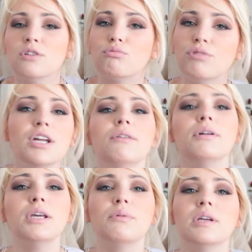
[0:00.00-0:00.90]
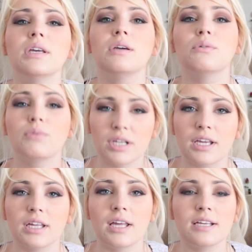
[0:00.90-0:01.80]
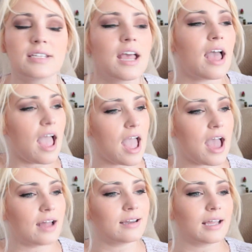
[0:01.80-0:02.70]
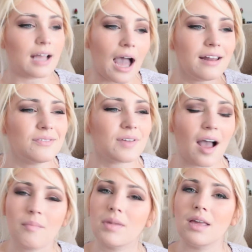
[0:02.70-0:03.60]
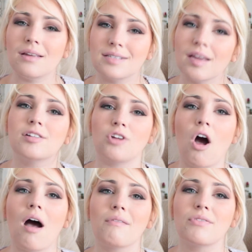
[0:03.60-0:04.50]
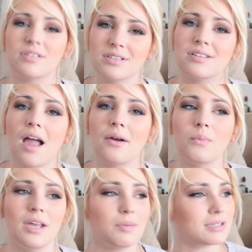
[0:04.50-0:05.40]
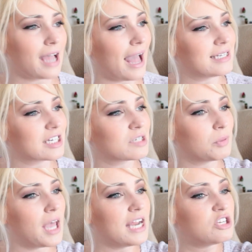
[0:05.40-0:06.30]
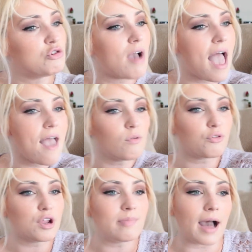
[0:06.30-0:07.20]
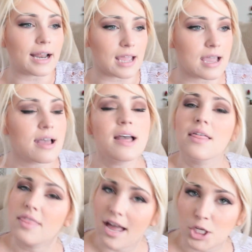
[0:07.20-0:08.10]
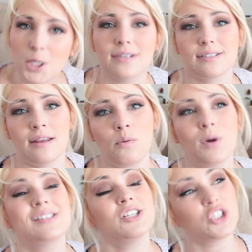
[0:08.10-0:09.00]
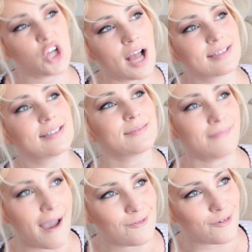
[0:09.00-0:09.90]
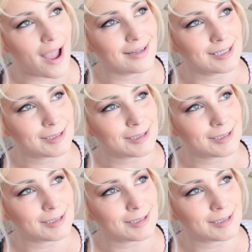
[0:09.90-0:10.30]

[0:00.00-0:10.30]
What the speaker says: Really, really, really ridiculous, and kind of got me ticked off this entire week, because I had to explain to everybody that Justin was just my friend.